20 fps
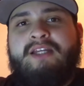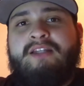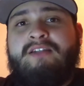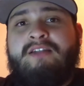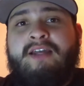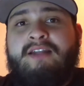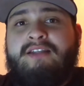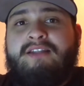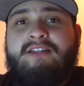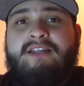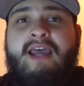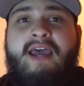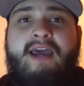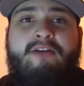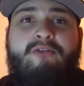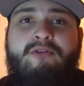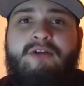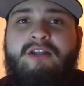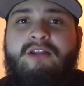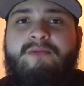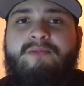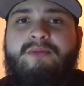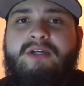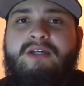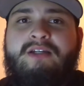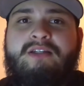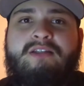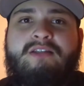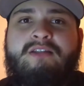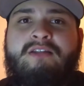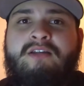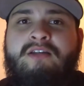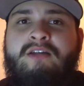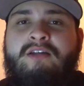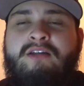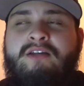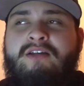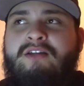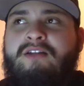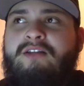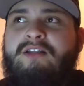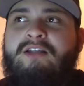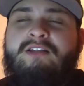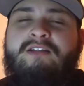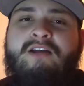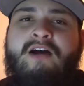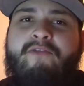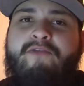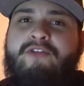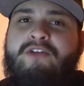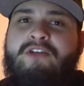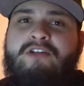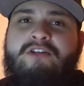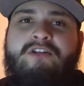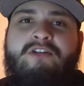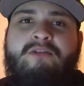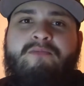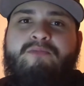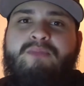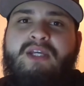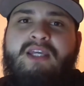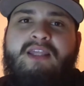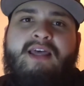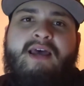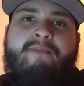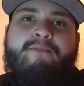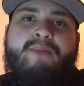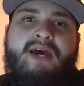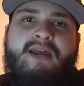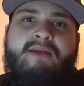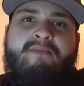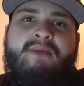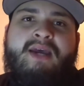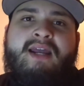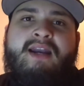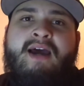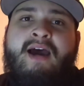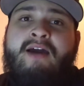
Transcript: And it's sad, really, because this offense shouldn't be that bad, man.